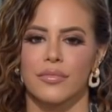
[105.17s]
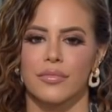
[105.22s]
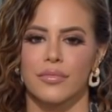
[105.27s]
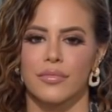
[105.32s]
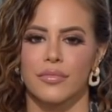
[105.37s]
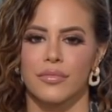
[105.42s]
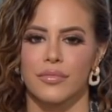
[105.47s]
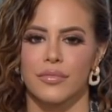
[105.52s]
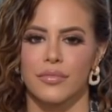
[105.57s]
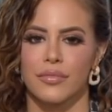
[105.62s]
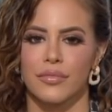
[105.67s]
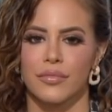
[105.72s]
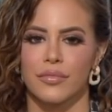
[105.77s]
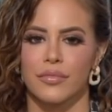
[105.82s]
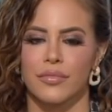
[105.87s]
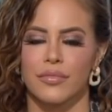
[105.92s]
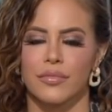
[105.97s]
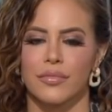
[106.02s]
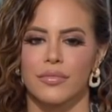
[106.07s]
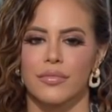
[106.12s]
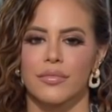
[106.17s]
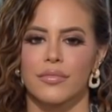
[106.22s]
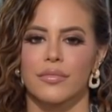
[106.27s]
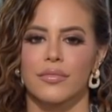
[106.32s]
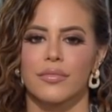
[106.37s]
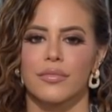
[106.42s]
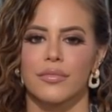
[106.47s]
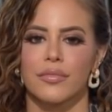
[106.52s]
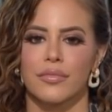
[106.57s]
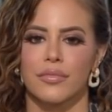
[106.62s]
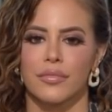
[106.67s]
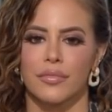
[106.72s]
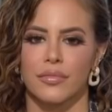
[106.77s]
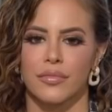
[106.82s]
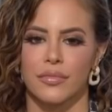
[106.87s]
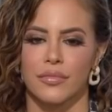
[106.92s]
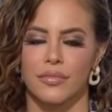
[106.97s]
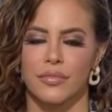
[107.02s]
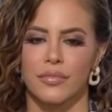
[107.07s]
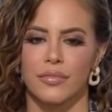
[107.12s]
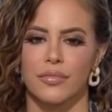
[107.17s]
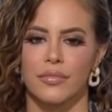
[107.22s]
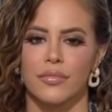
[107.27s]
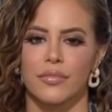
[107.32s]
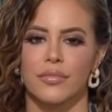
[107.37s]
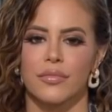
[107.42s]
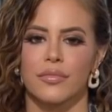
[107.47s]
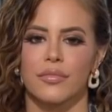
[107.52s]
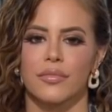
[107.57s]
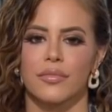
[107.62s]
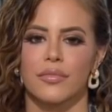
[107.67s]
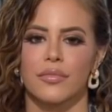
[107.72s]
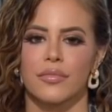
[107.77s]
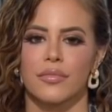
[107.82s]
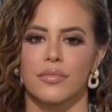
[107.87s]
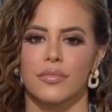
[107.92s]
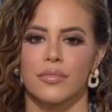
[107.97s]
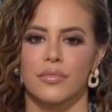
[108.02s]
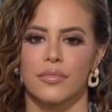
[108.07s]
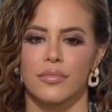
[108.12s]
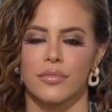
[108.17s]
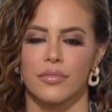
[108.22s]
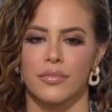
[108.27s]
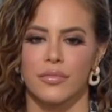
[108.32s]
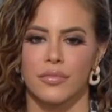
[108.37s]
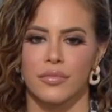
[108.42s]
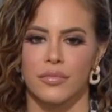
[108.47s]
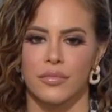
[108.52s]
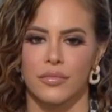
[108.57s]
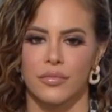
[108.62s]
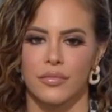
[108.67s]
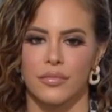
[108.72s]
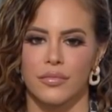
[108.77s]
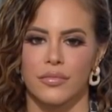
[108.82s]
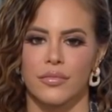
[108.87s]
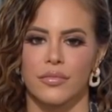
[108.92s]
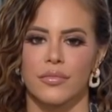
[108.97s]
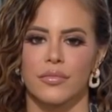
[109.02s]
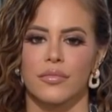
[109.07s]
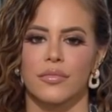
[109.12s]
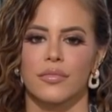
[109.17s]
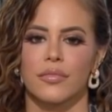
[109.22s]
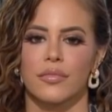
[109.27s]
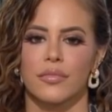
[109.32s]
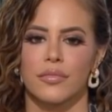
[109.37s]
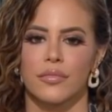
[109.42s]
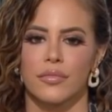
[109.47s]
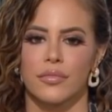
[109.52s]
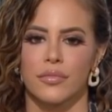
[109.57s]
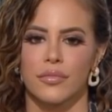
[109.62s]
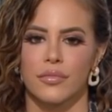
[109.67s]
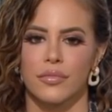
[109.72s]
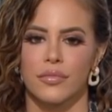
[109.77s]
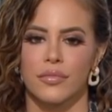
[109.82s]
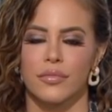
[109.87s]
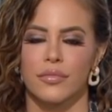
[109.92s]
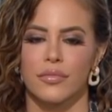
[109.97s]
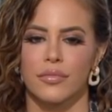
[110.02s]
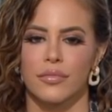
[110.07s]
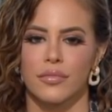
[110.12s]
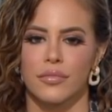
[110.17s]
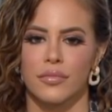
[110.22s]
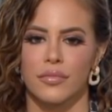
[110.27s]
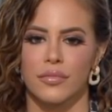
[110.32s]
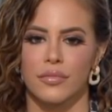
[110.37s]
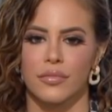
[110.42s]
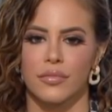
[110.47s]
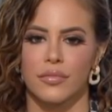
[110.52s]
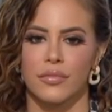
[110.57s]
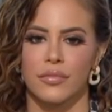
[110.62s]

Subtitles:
The person shown says nothing.